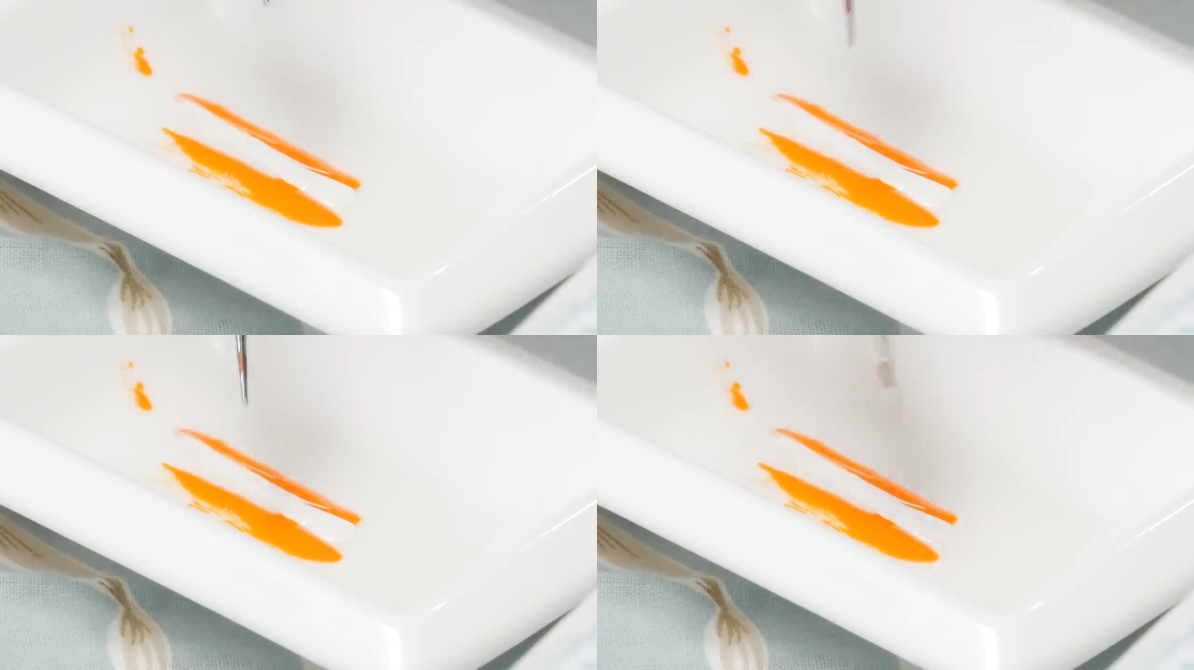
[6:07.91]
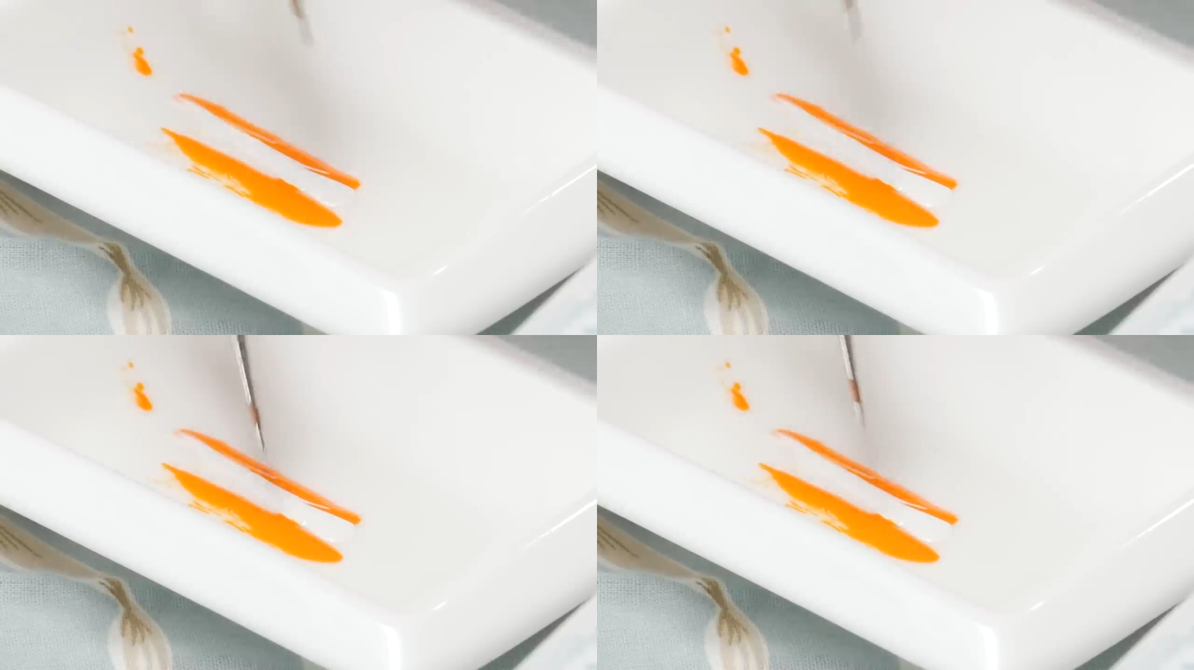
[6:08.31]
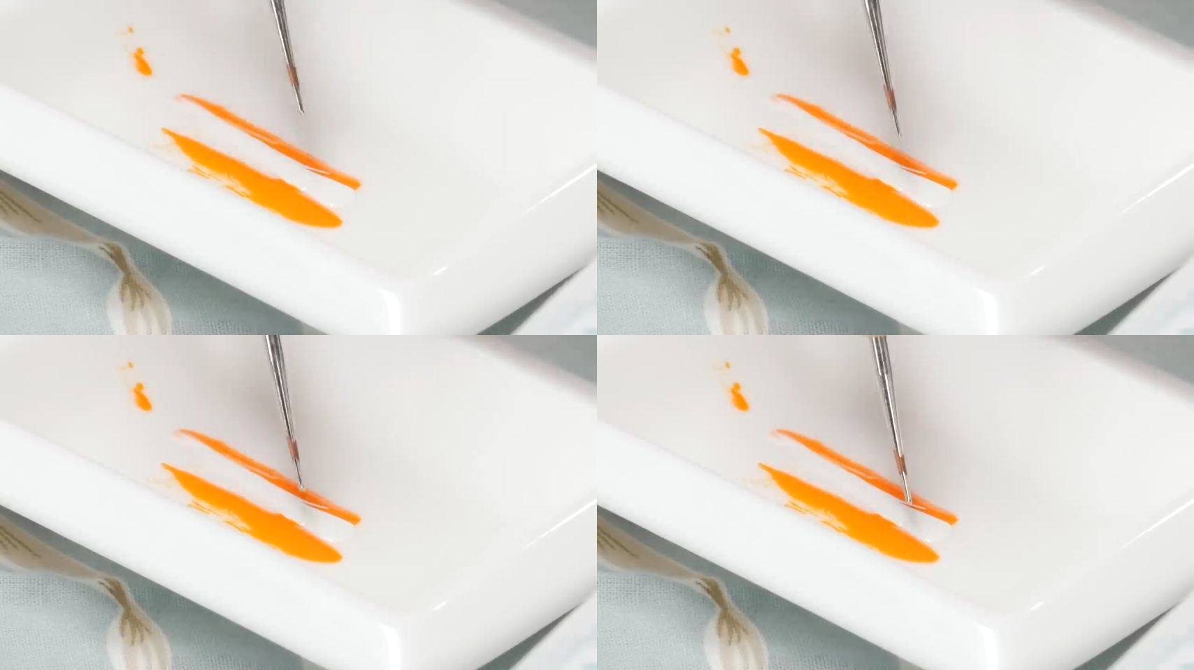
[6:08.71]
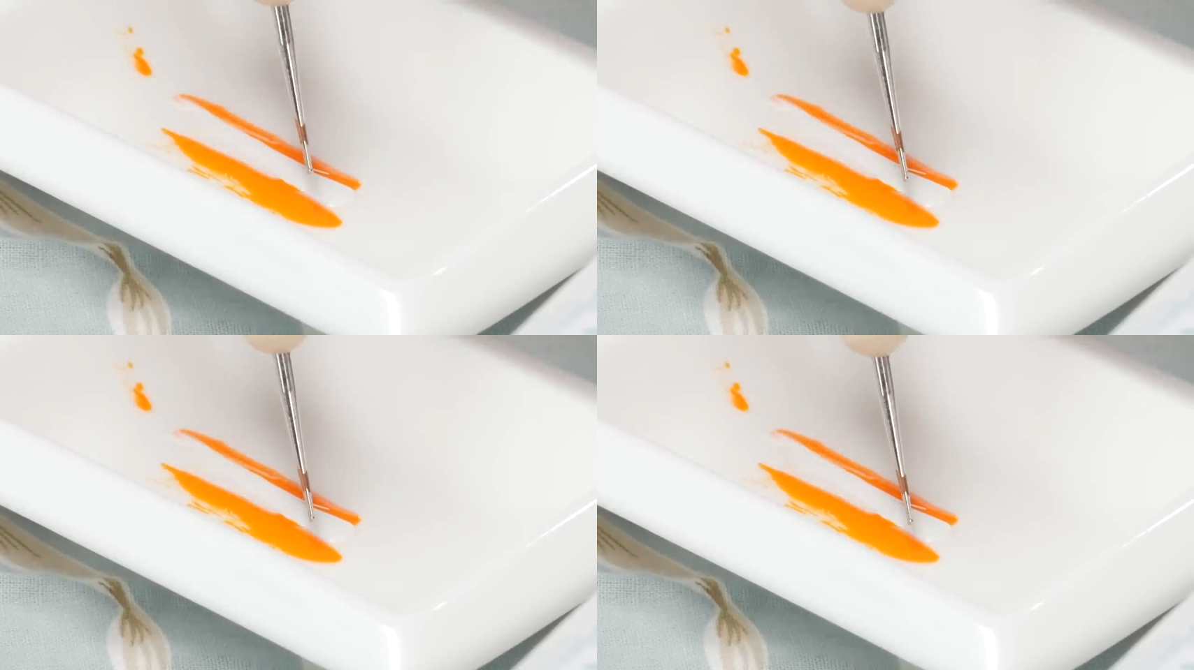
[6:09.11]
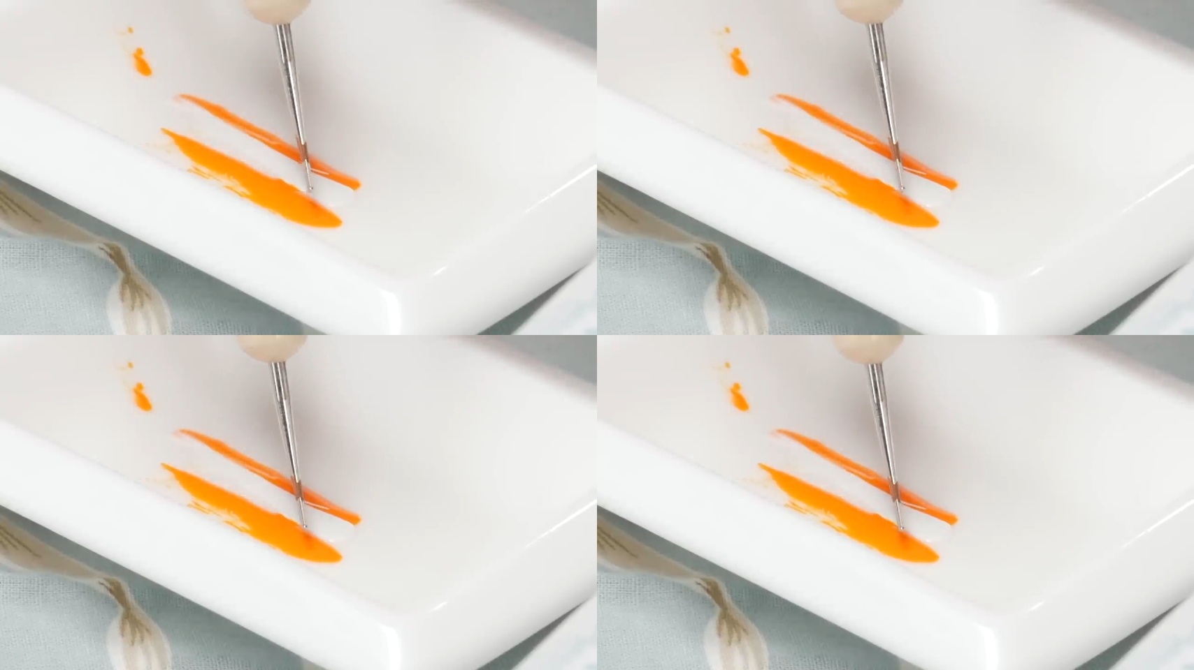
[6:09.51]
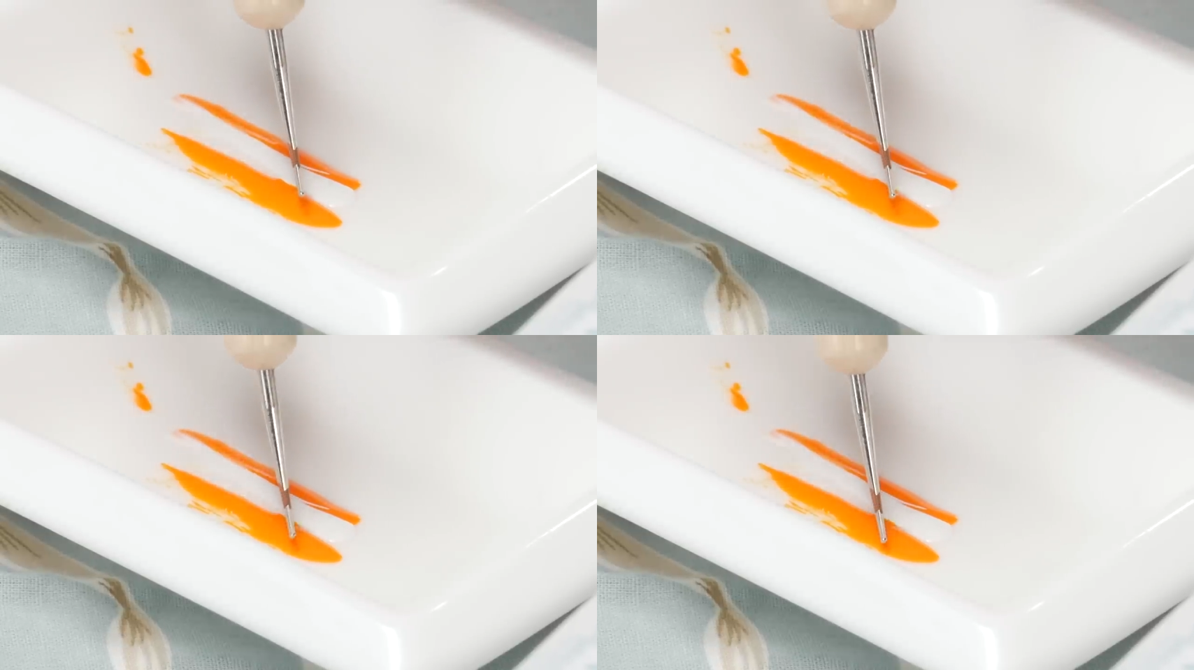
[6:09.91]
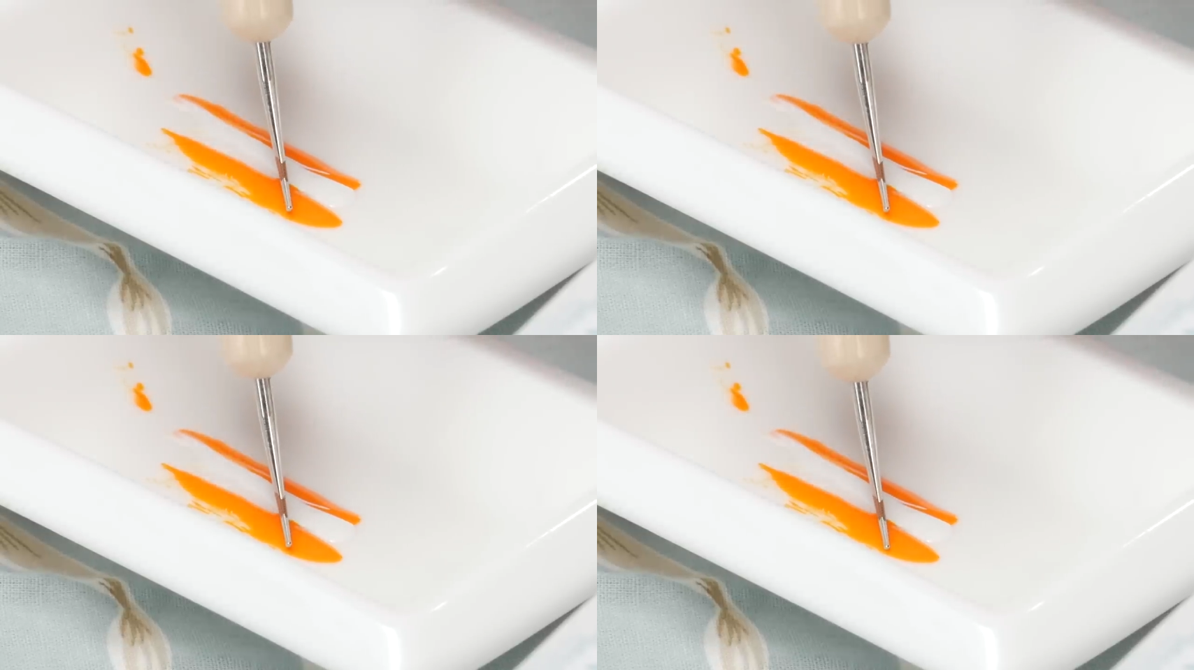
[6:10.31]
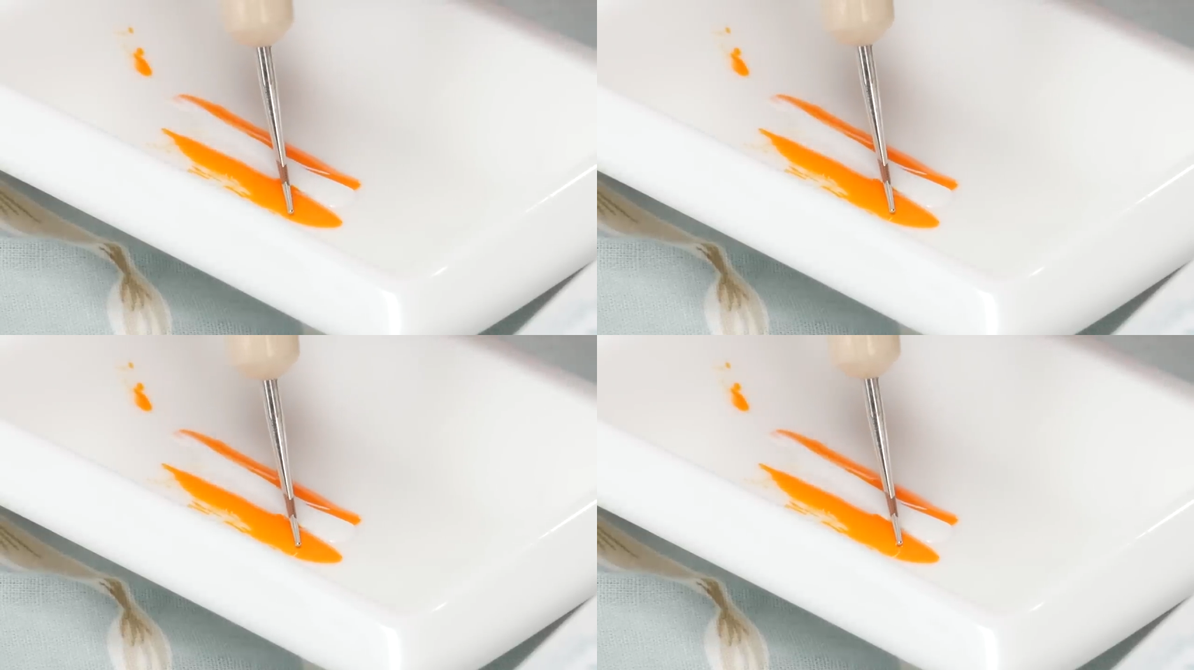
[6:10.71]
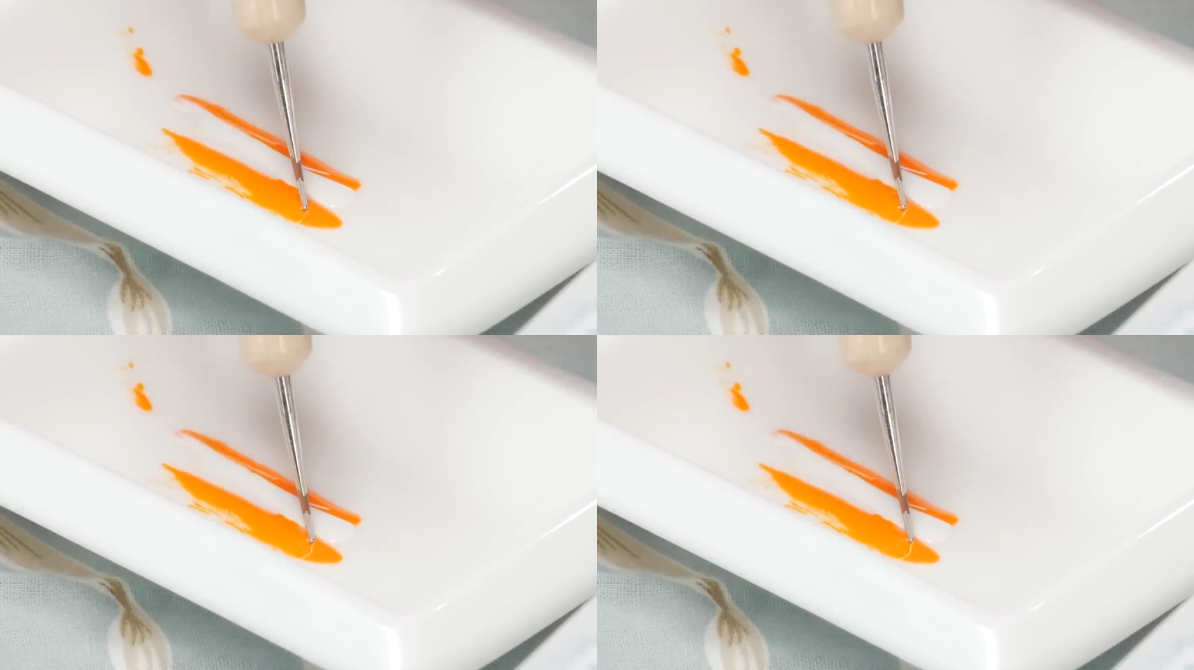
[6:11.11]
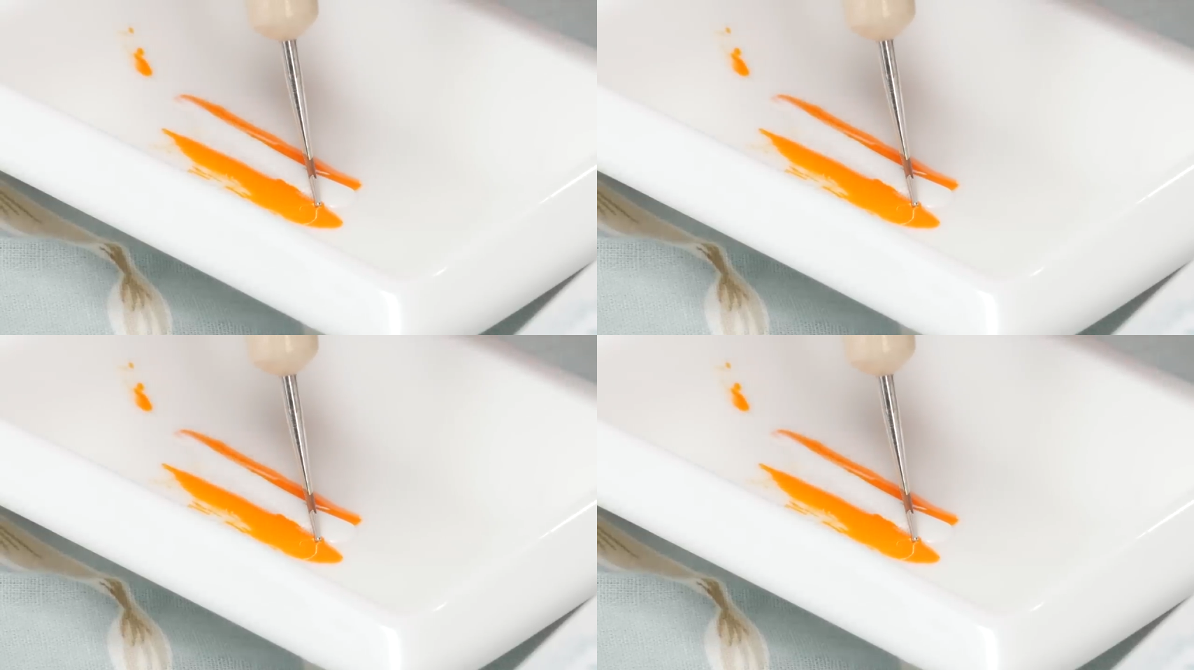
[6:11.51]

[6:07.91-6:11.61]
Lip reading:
No face is visible, so there are no lips to read.